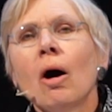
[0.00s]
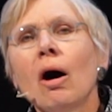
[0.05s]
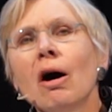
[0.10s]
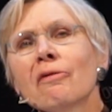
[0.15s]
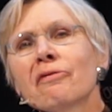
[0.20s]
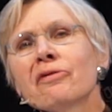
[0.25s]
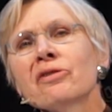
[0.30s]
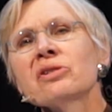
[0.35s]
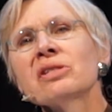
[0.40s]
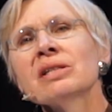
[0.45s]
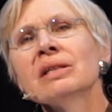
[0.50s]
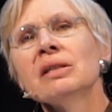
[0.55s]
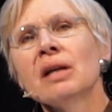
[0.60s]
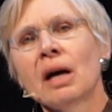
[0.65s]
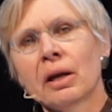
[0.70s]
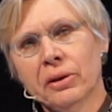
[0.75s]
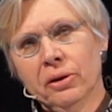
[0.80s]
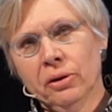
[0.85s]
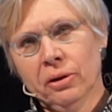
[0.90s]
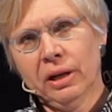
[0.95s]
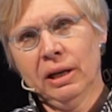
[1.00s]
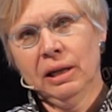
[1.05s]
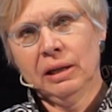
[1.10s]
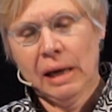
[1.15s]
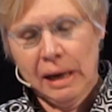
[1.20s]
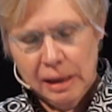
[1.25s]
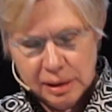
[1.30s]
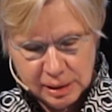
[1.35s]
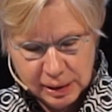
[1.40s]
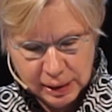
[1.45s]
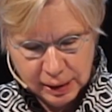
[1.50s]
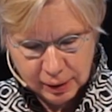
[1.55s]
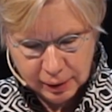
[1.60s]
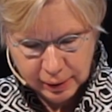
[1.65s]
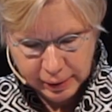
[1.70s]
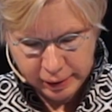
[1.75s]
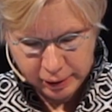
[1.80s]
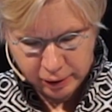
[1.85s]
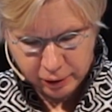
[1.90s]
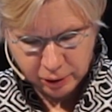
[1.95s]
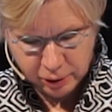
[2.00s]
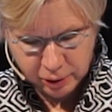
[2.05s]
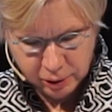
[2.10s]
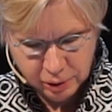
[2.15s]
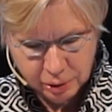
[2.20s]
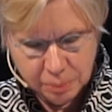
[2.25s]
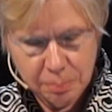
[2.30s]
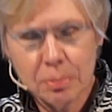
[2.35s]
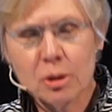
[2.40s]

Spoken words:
offers another connecting link